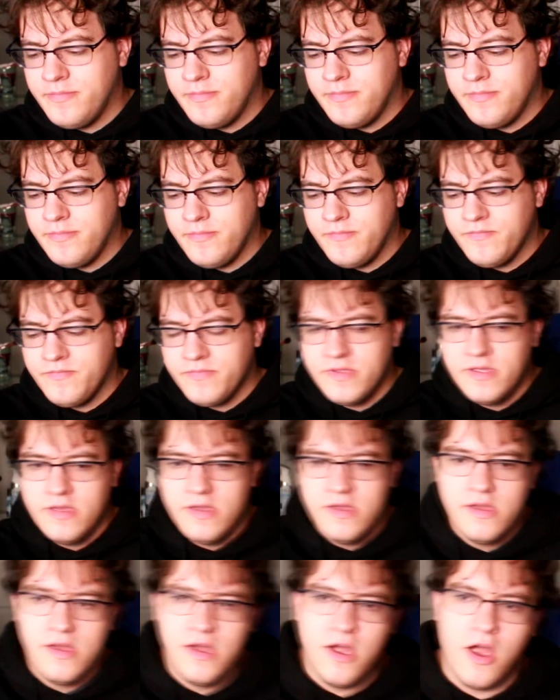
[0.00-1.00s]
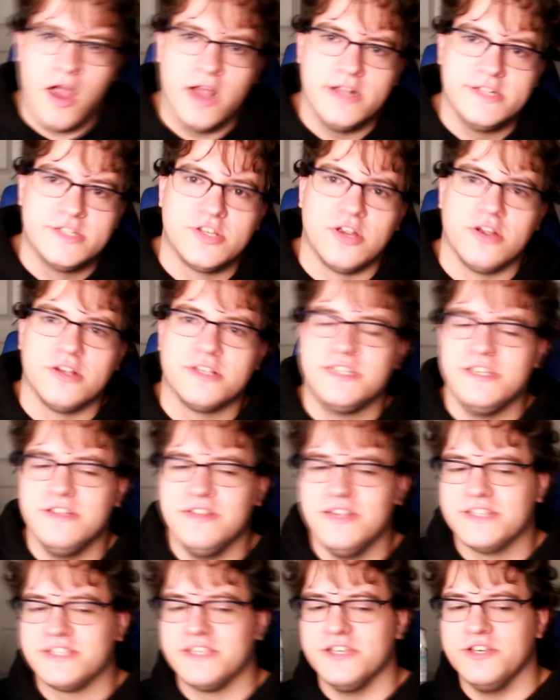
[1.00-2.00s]
All right, Xerxes,
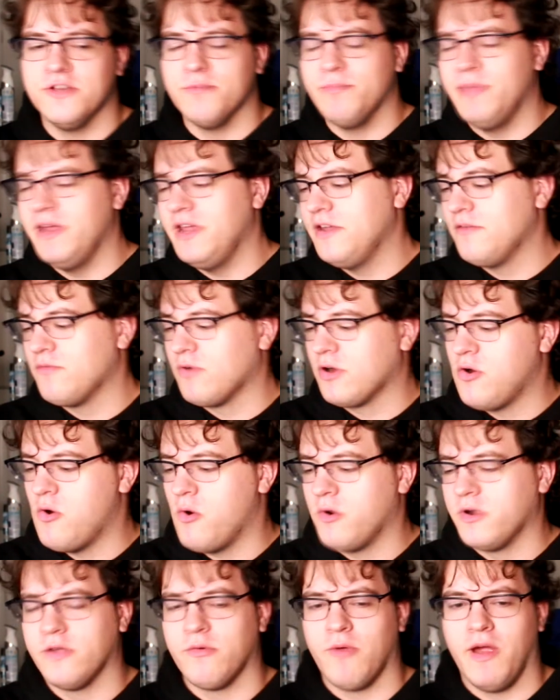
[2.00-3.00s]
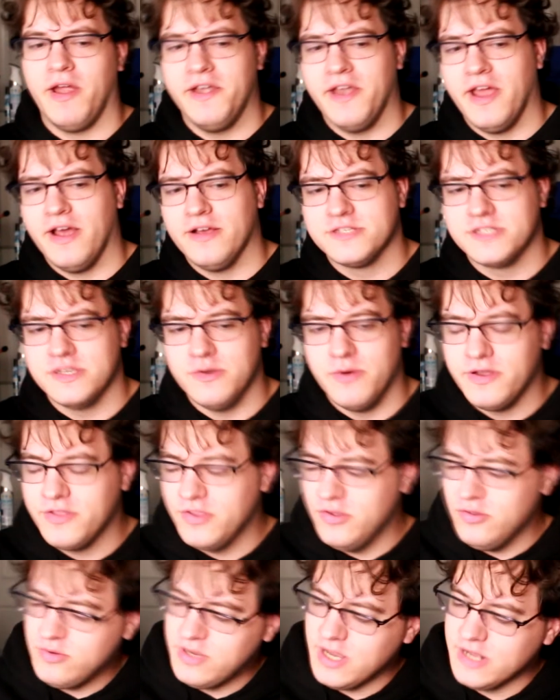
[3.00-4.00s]
listen, you're being recorded right now, so
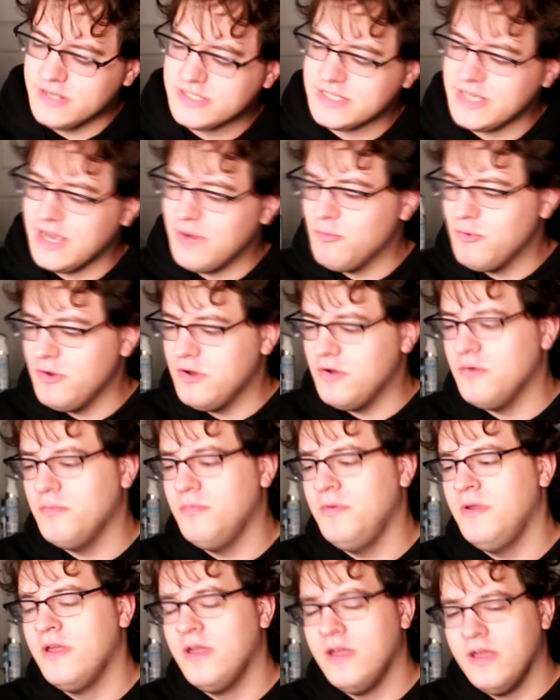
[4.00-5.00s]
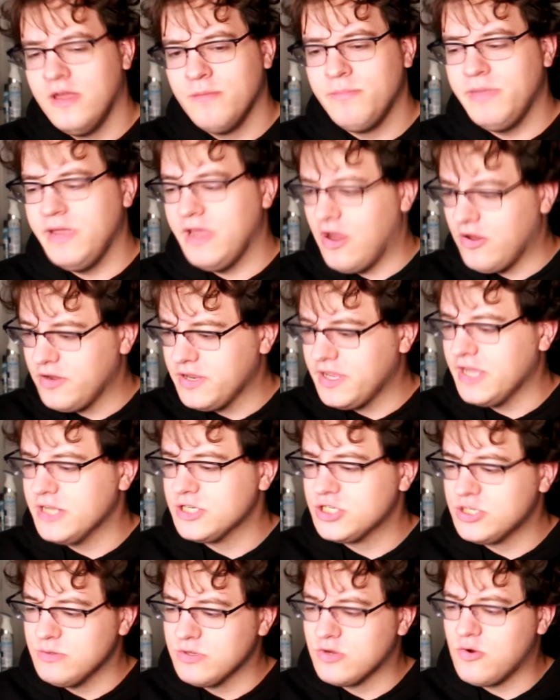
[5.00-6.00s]
anything you can say will be held
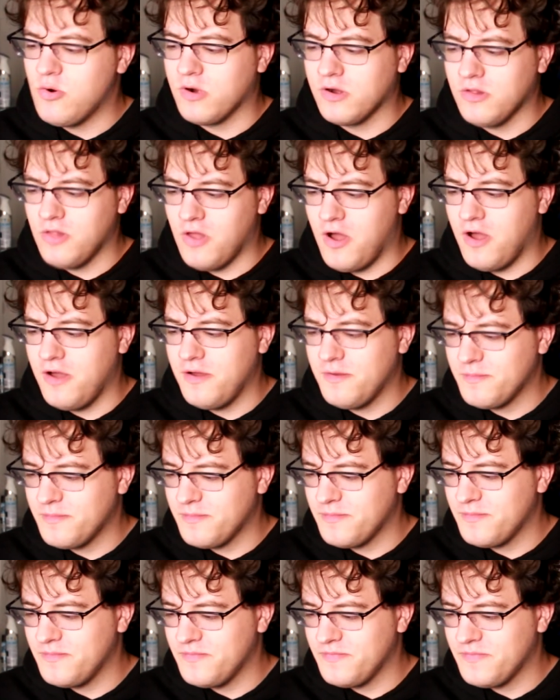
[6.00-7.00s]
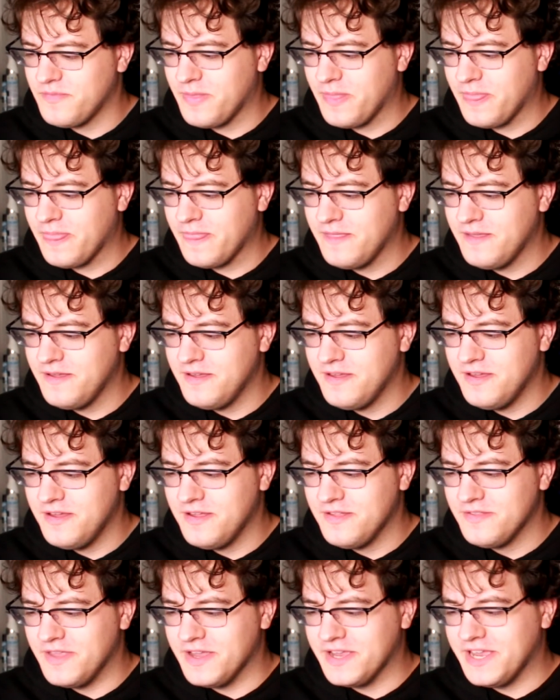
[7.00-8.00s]
against you in the court of law.
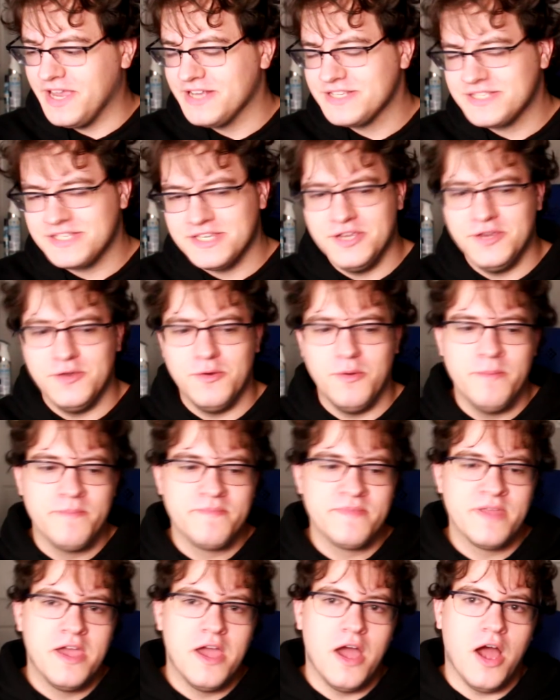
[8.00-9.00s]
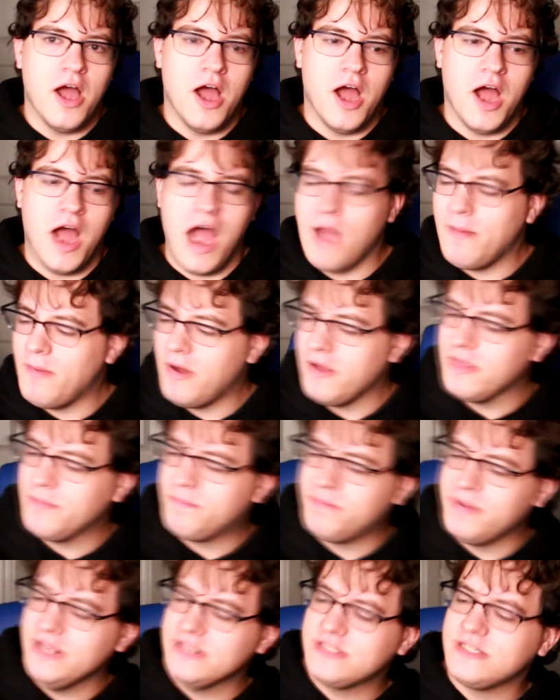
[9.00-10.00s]
They can't see you. I'm on the
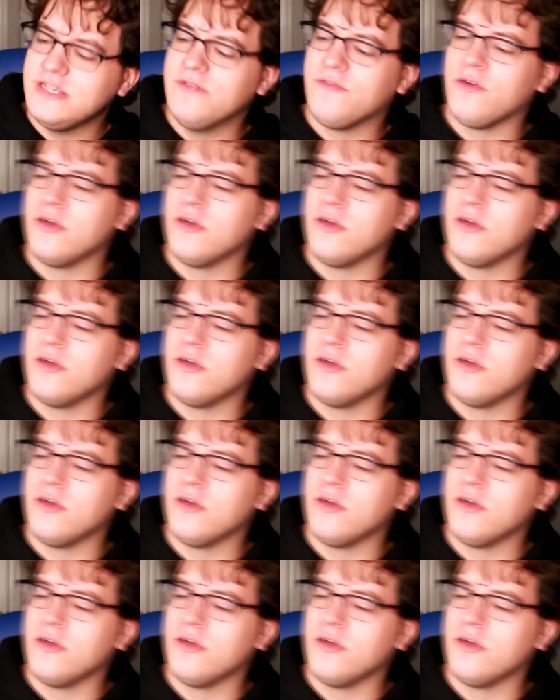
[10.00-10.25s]
PC